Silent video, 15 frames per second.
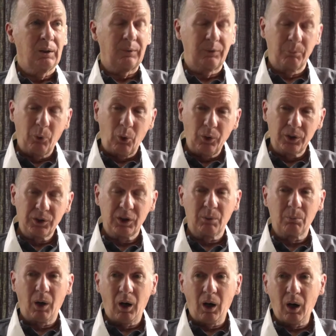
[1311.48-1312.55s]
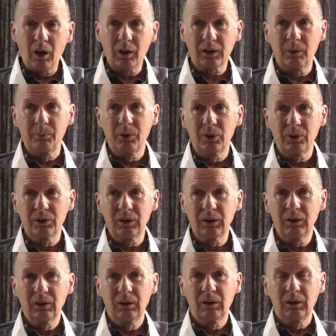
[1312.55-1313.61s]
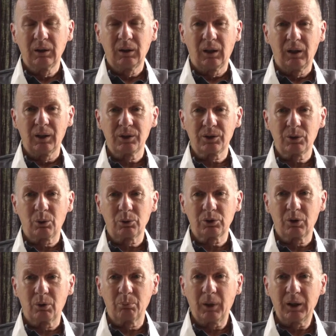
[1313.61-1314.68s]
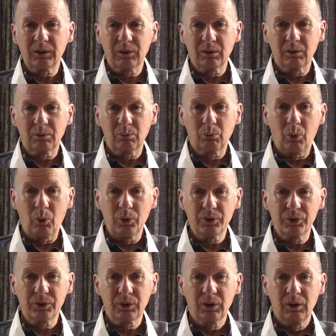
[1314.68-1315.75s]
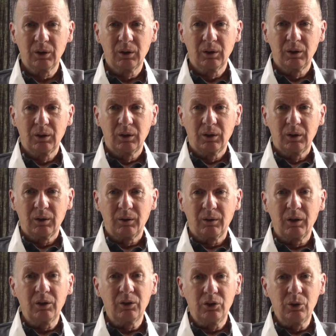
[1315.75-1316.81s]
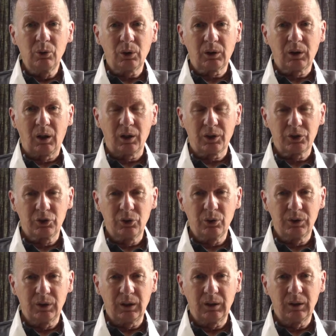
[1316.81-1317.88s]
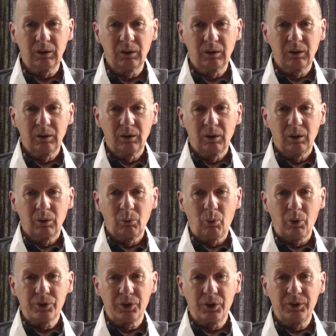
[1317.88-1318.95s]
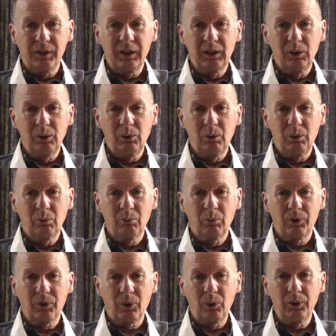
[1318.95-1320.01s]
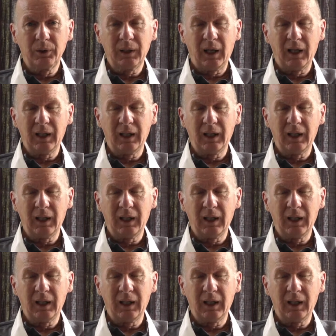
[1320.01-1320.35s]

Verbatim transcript: If you're born into the Mahar community, as Dr. Ambedkar was, then your caste duty was to deal with all the